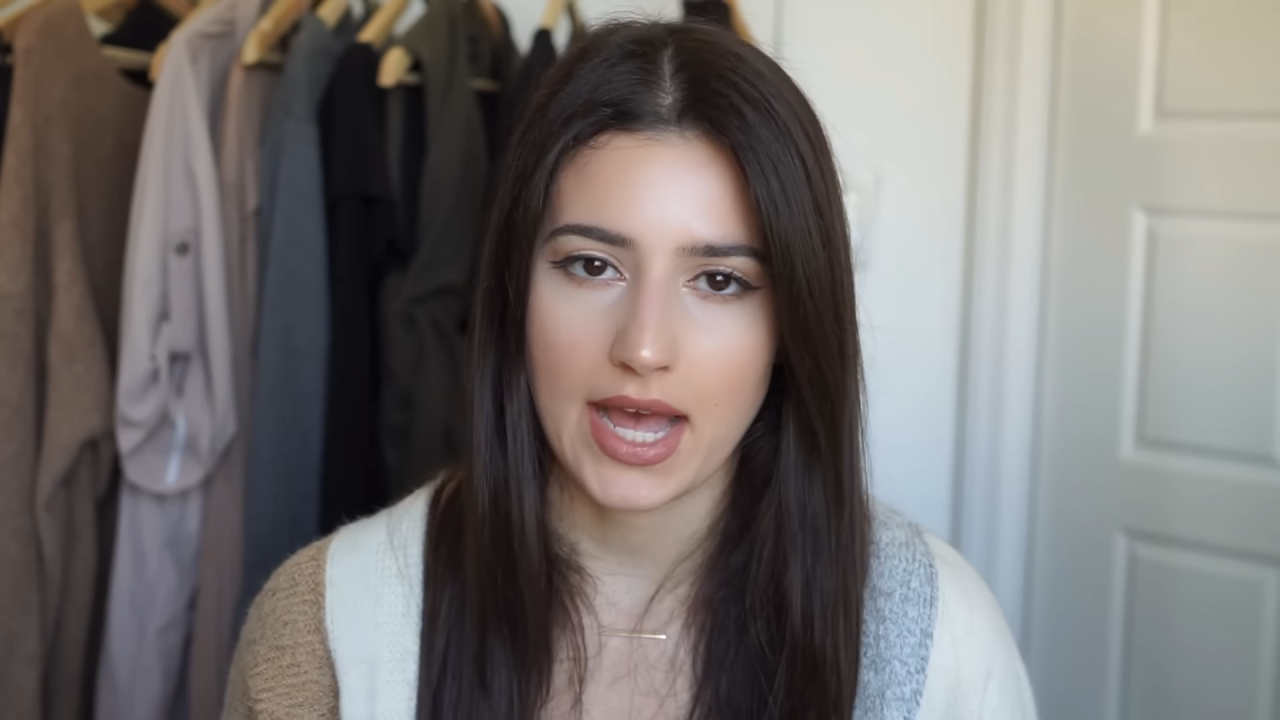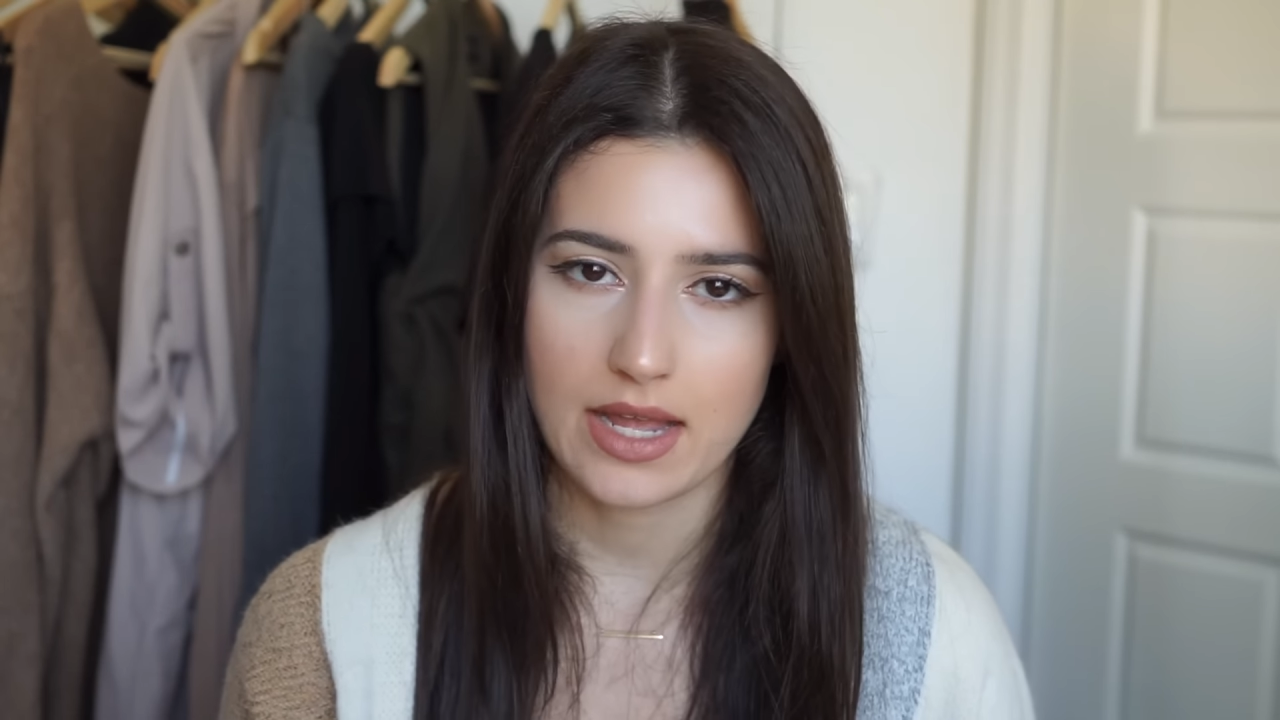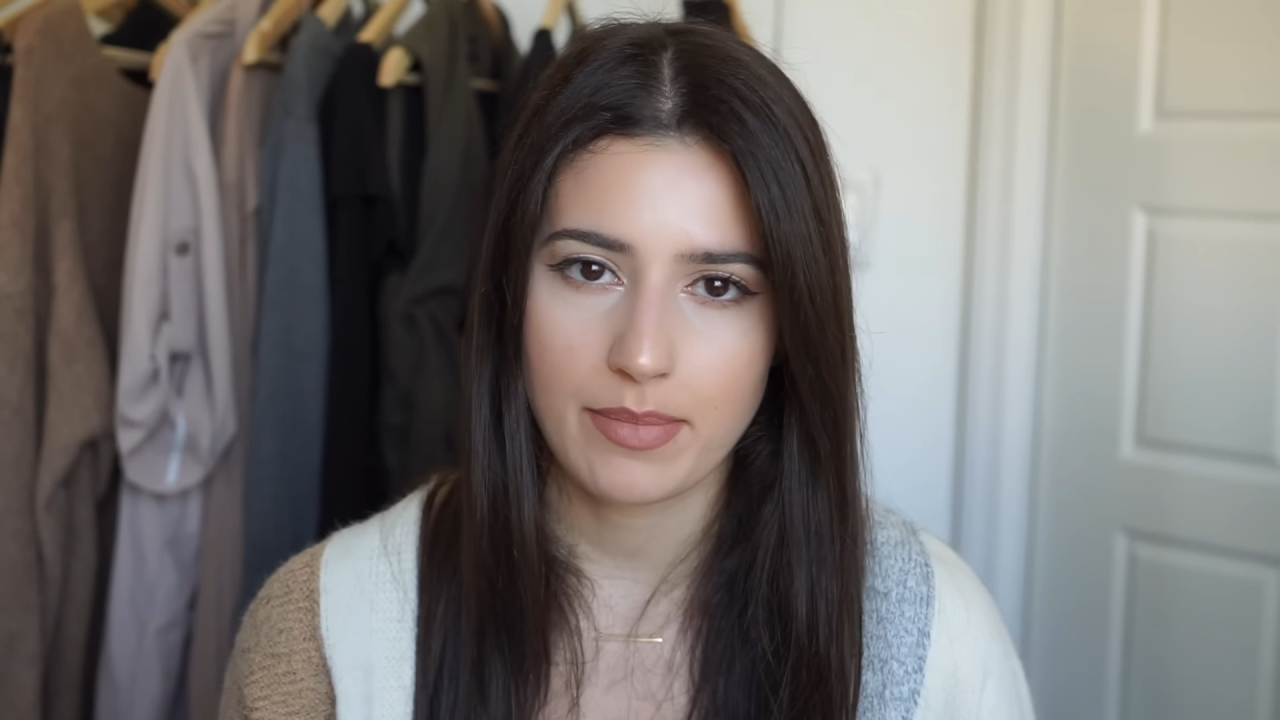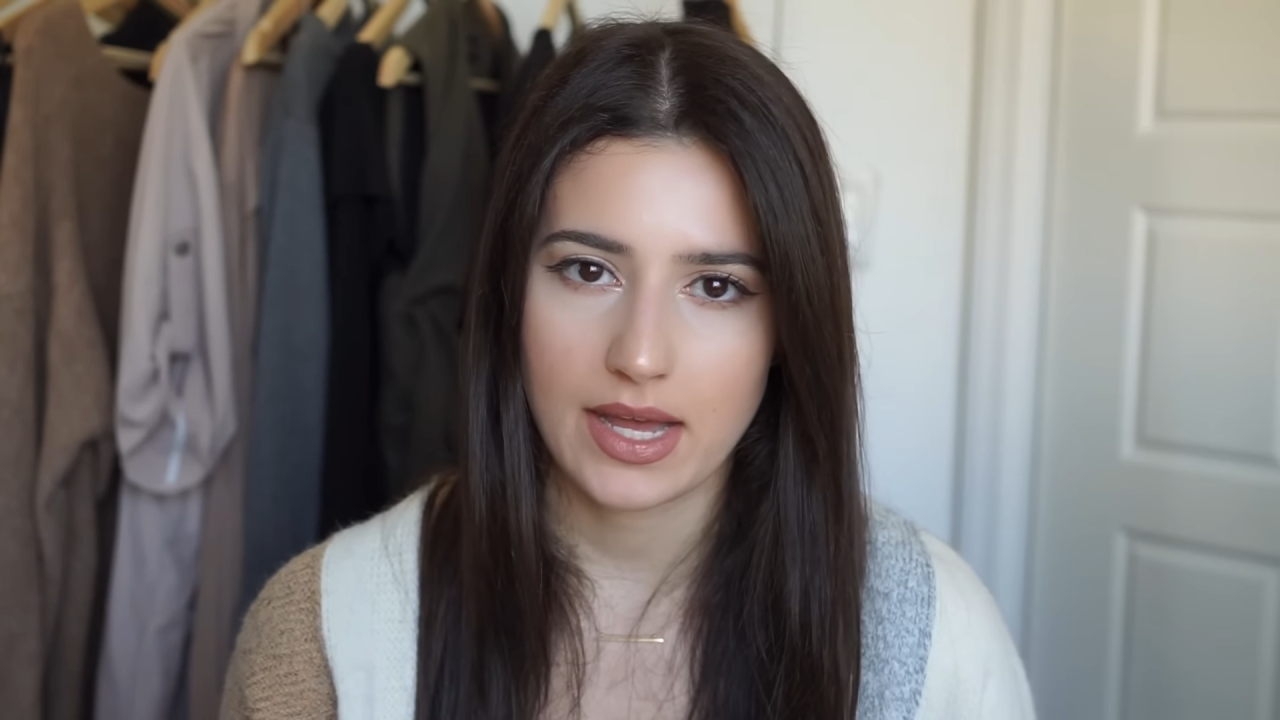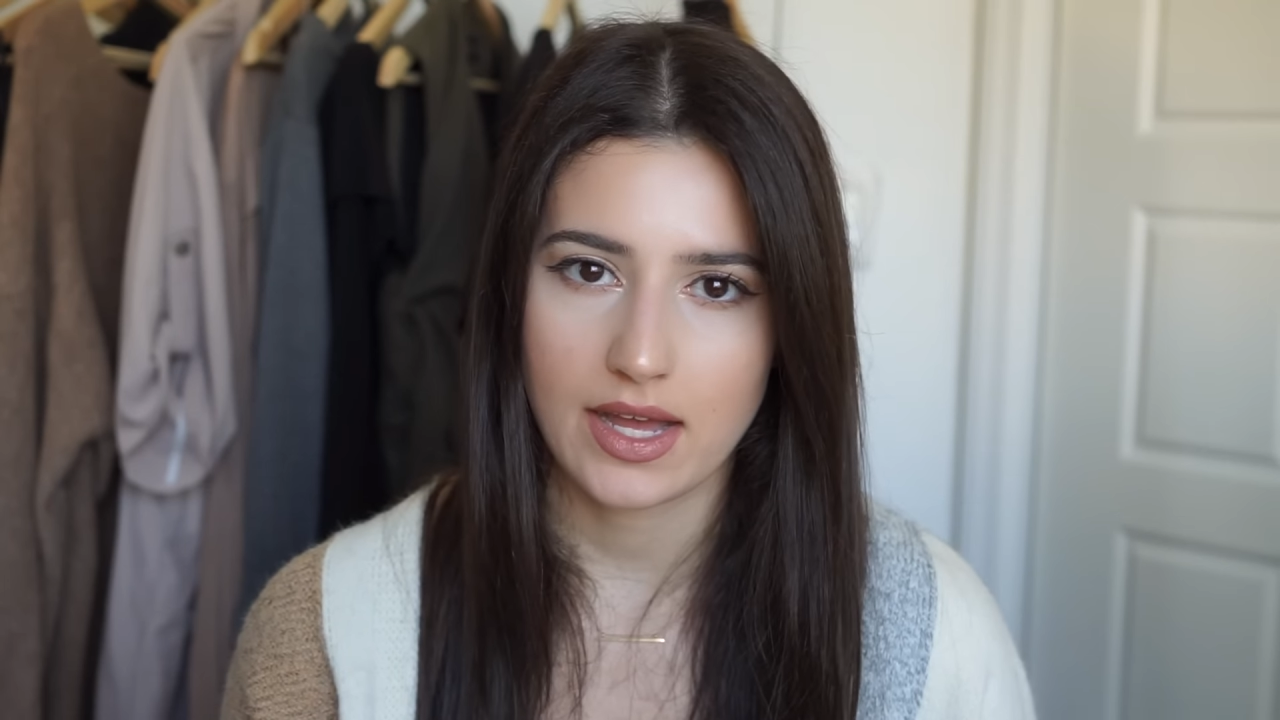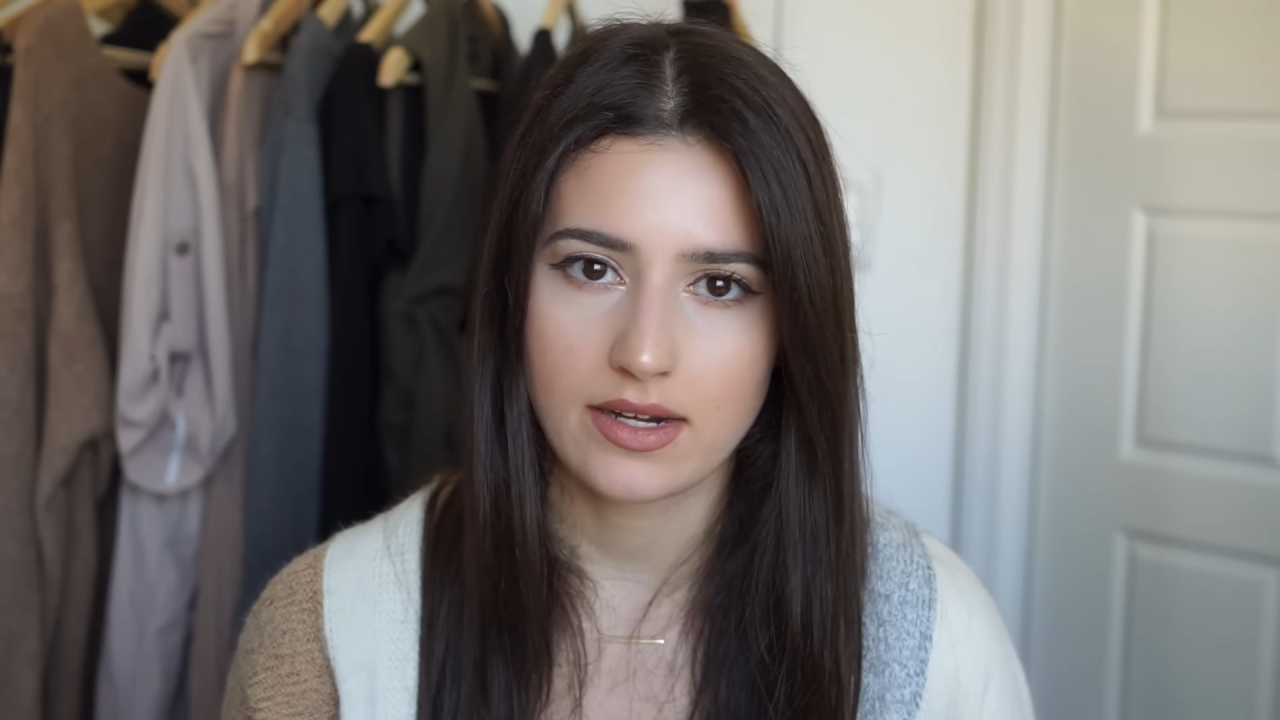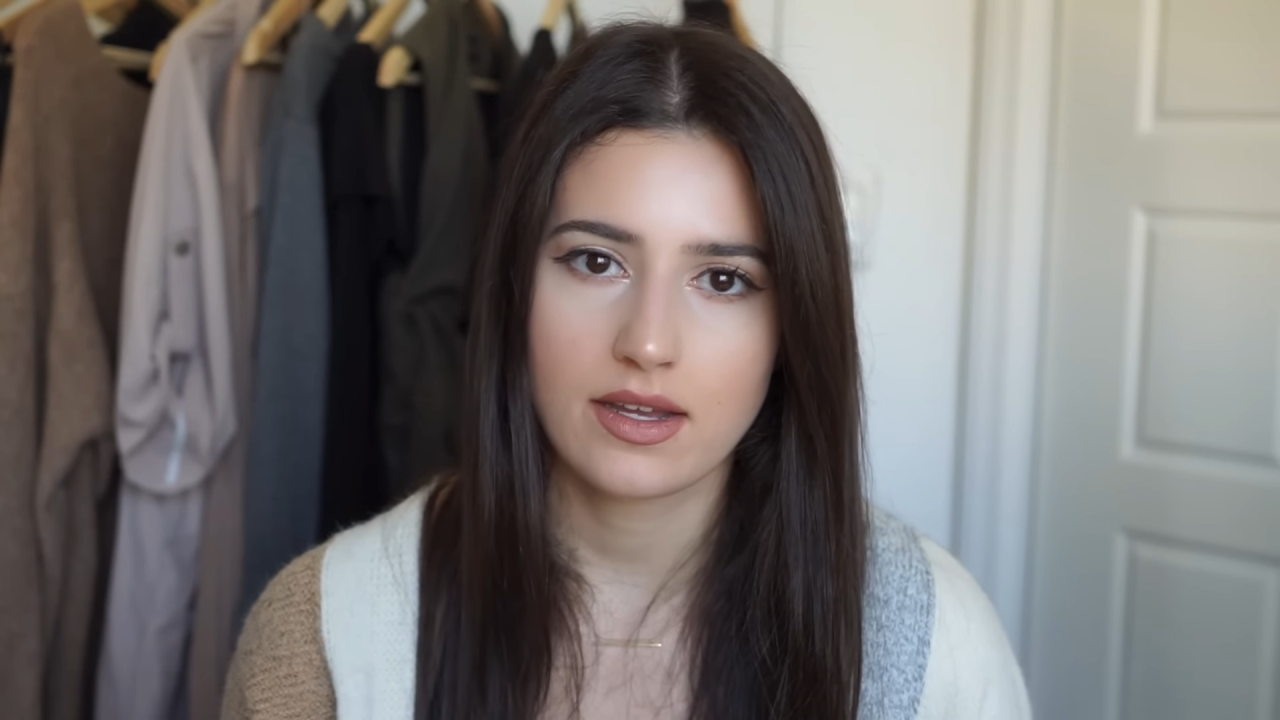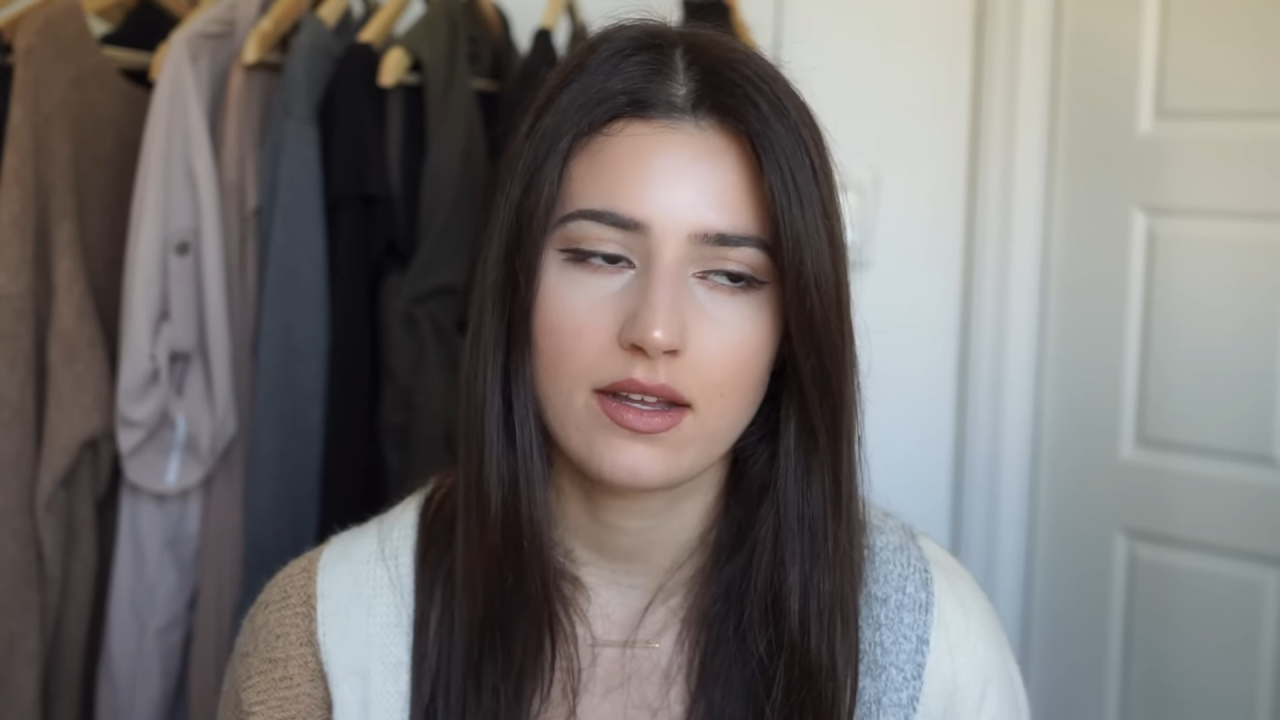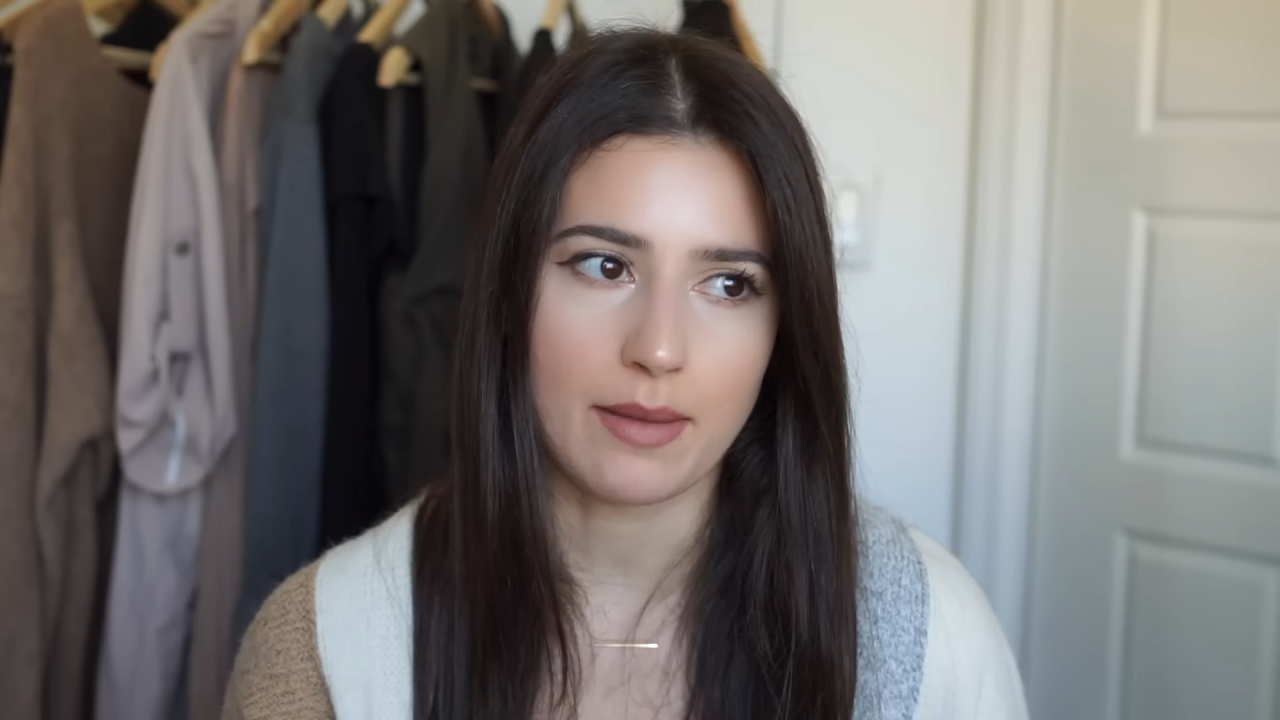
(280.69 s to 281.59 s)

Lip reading: iPad.